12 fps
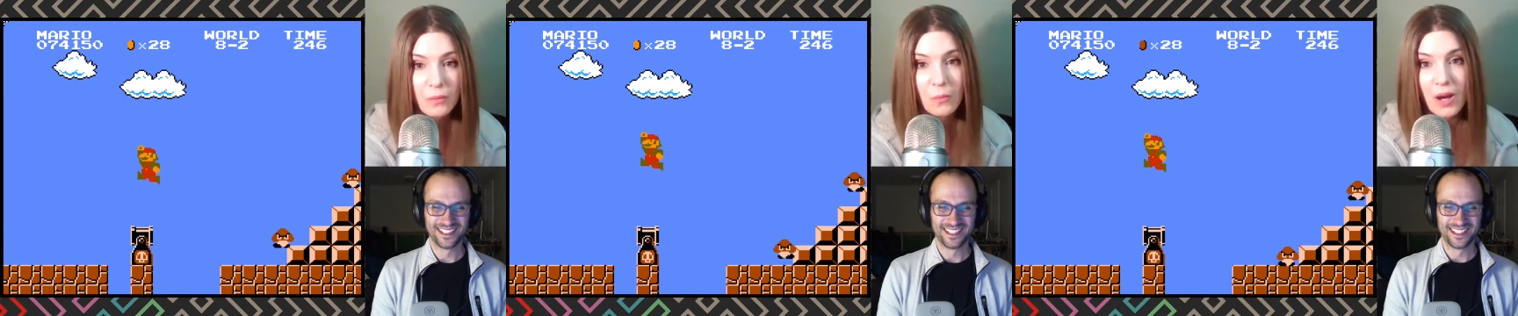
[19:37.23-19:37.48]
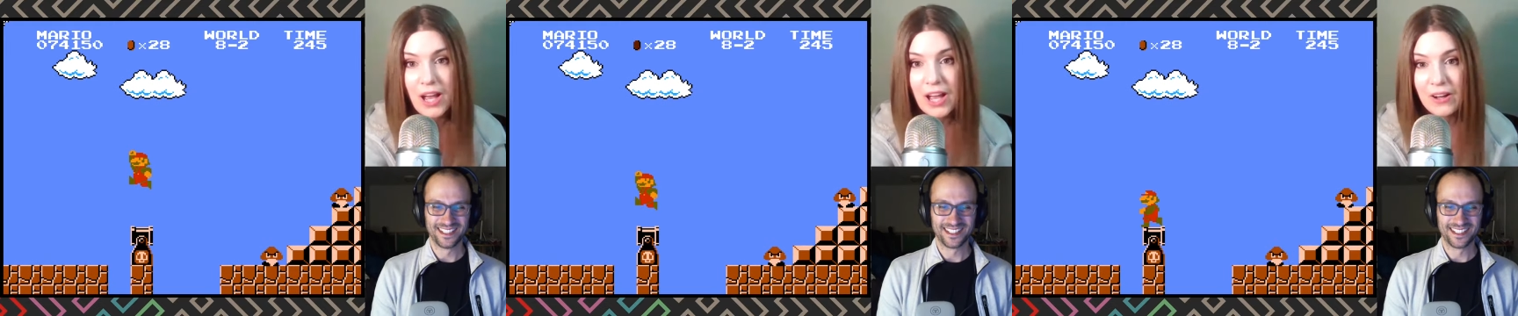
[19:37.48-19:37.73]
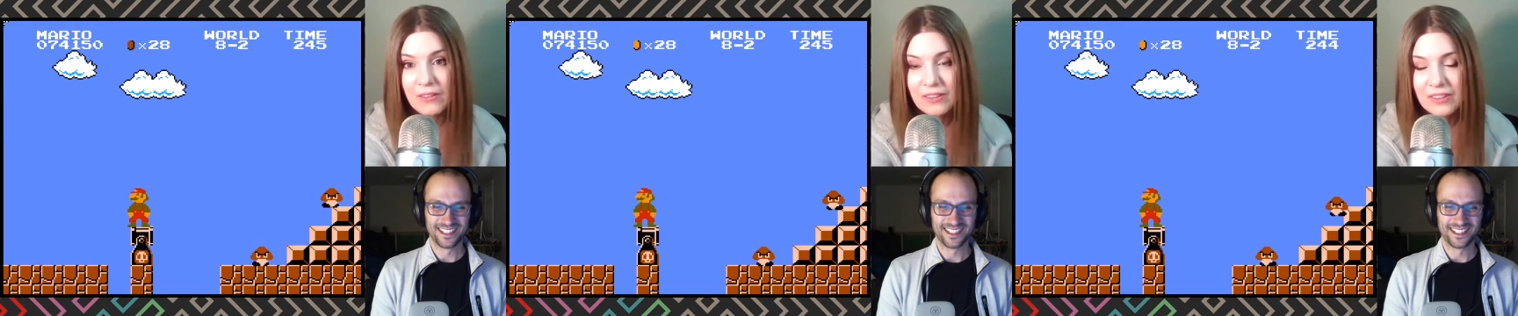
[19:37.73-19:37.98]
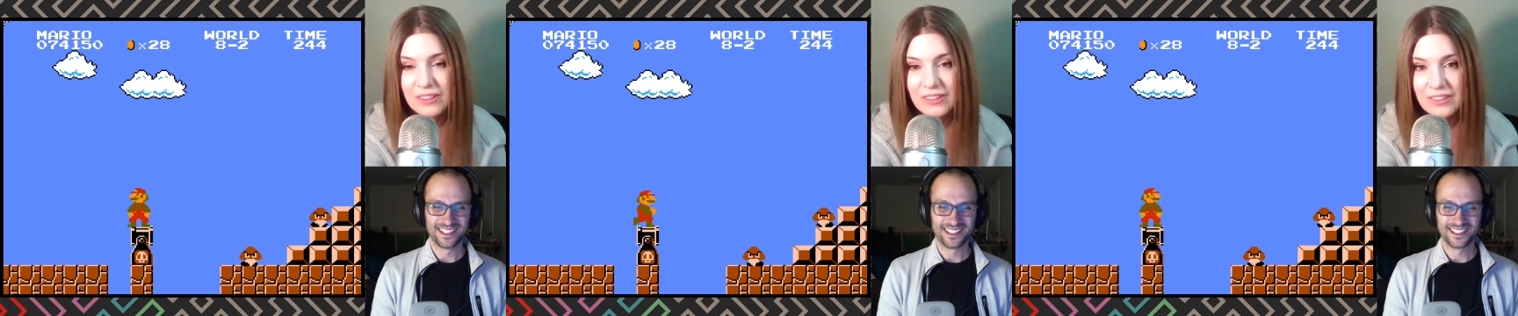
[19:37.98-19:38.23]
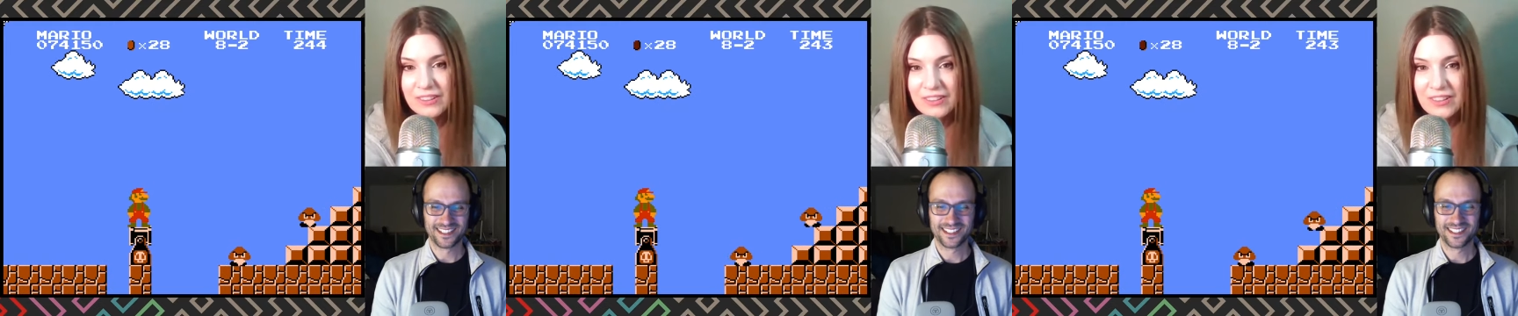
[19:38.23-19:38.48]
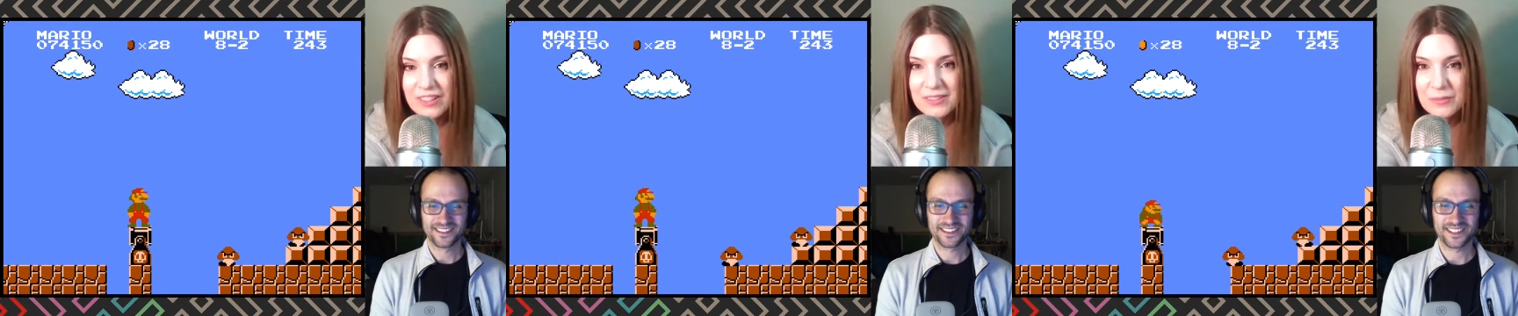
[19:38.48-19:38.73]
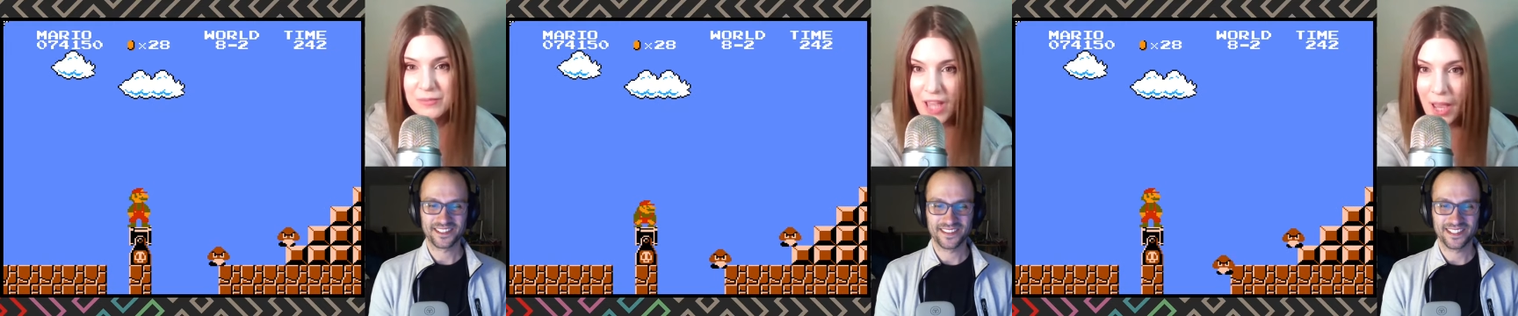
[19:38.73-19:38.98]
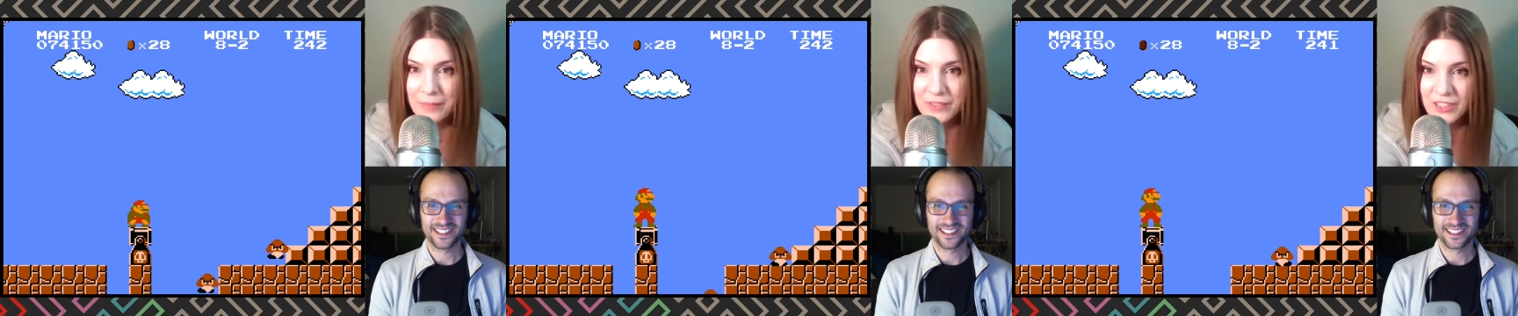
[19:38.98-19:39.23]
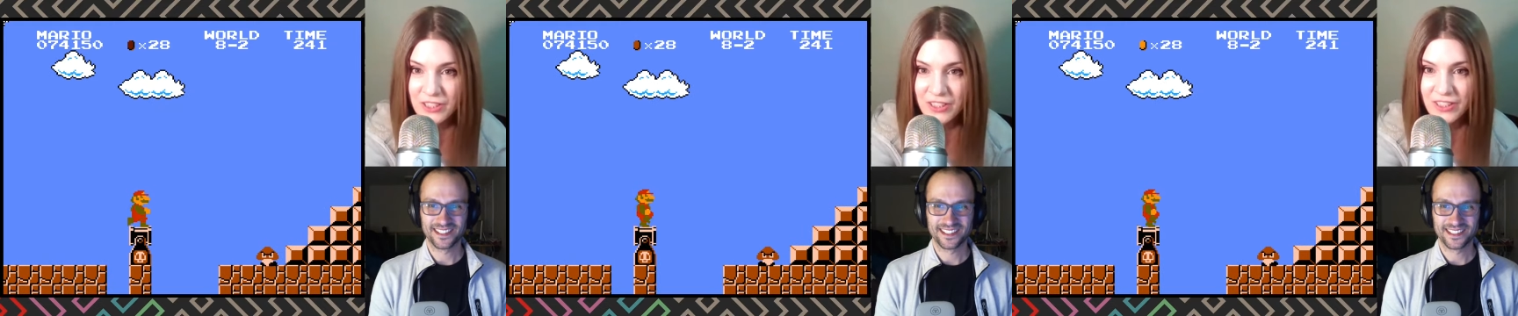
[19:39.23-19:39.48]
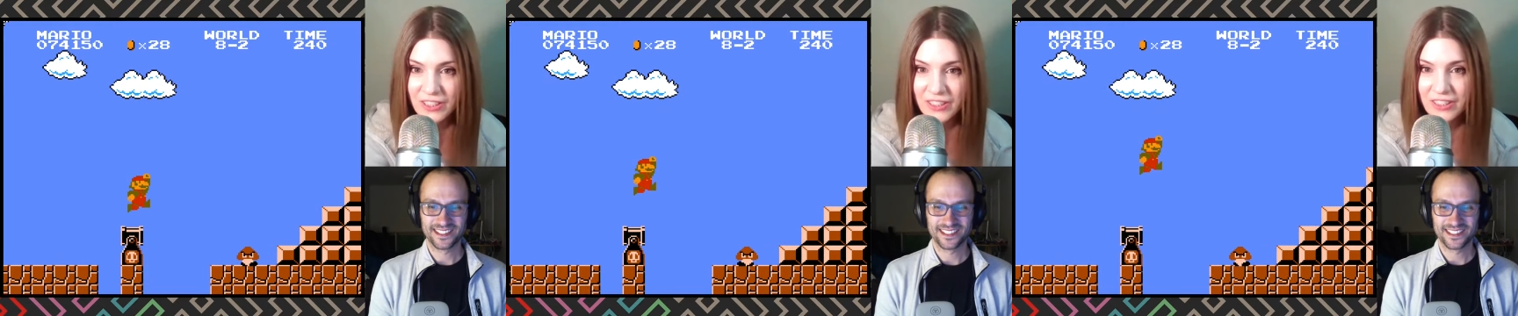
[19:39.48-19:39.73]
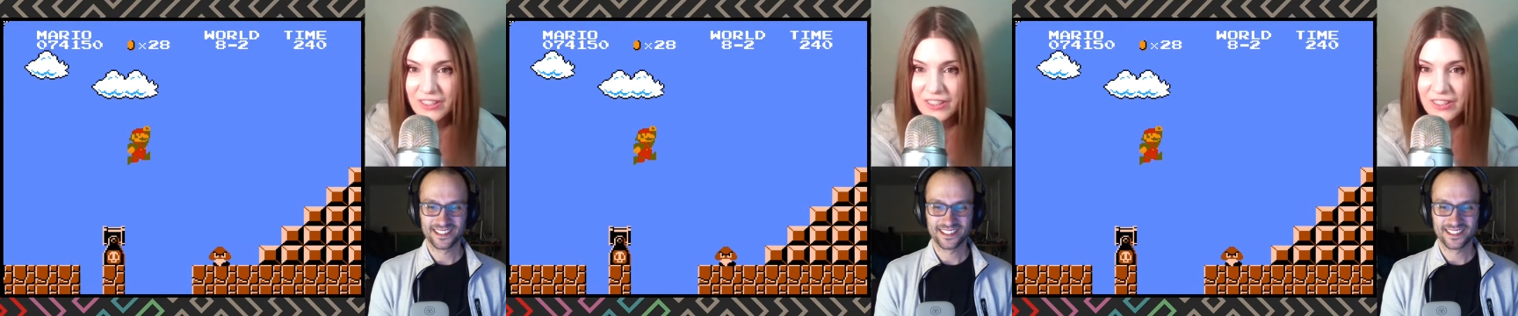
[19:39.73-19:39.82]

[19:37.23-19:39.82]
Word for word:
Speaker 1: wow, that's some top no tier,